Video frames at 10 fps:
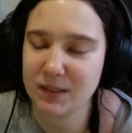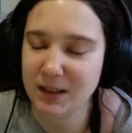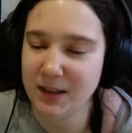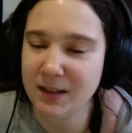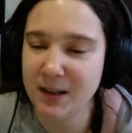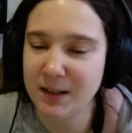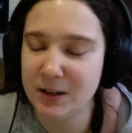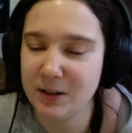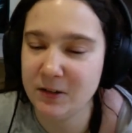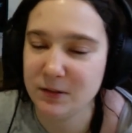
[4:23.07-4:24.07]
I kind of
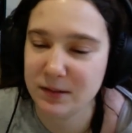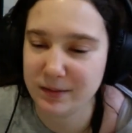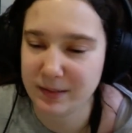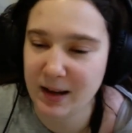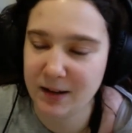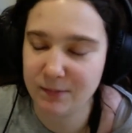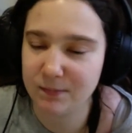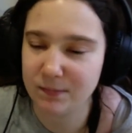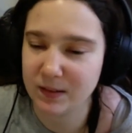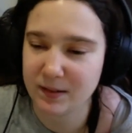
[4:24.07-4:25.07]
do Stan
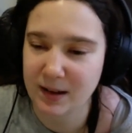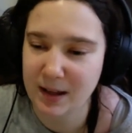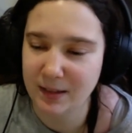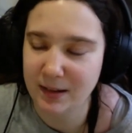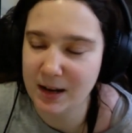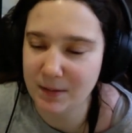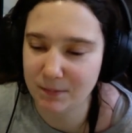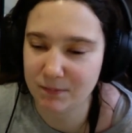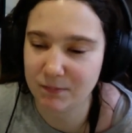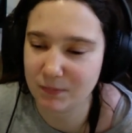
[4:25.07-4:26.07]
Lee
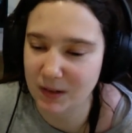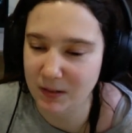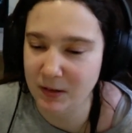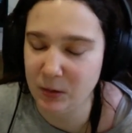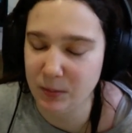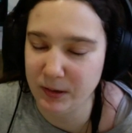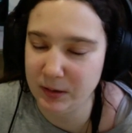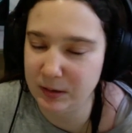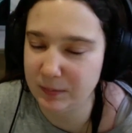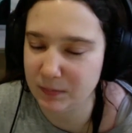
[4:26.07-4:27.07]
a little
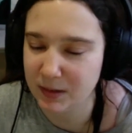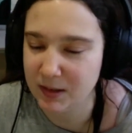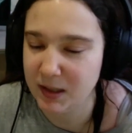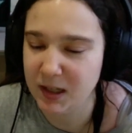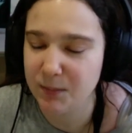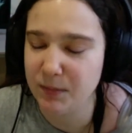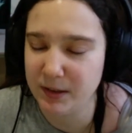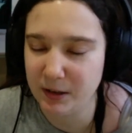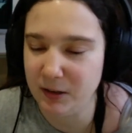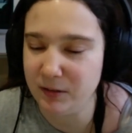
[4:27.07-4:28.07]
bit
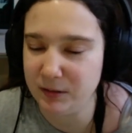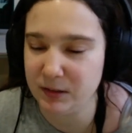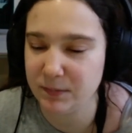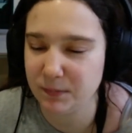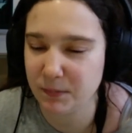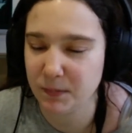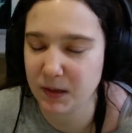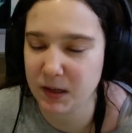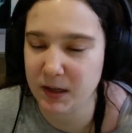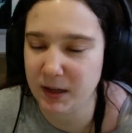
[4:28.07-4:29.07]
because
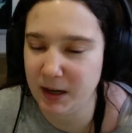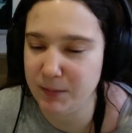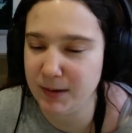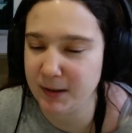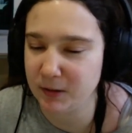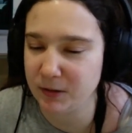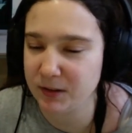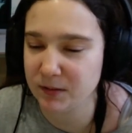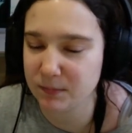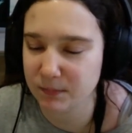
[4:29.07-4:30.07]
he had macro
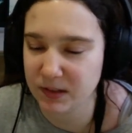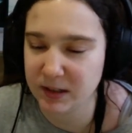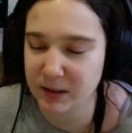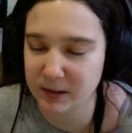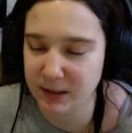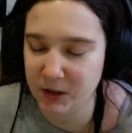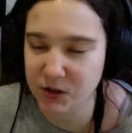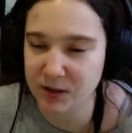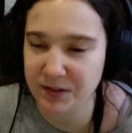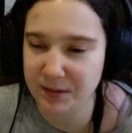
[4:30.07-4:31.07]

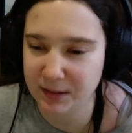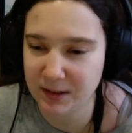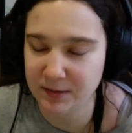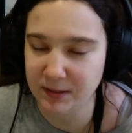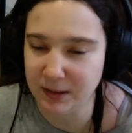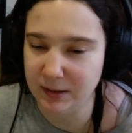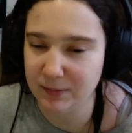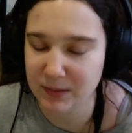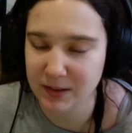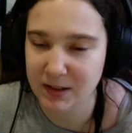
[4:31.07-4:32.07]
deterioration in his eyesight.
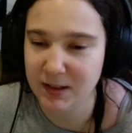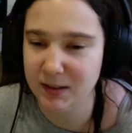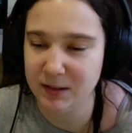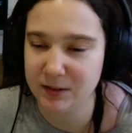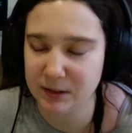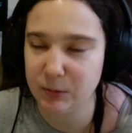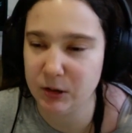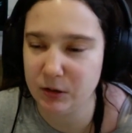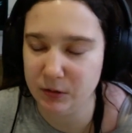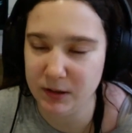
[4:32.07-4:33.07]
And as someone
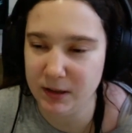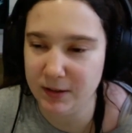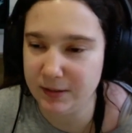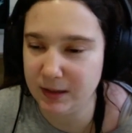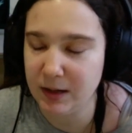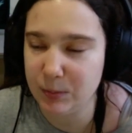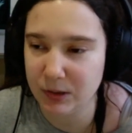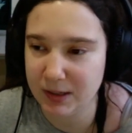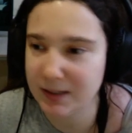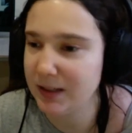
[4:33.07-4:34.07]
who is a
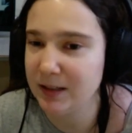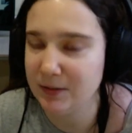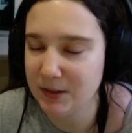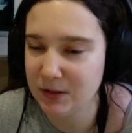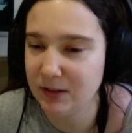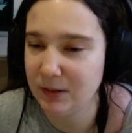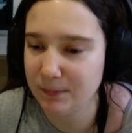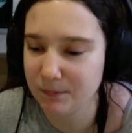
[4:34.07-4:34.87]
blind individual,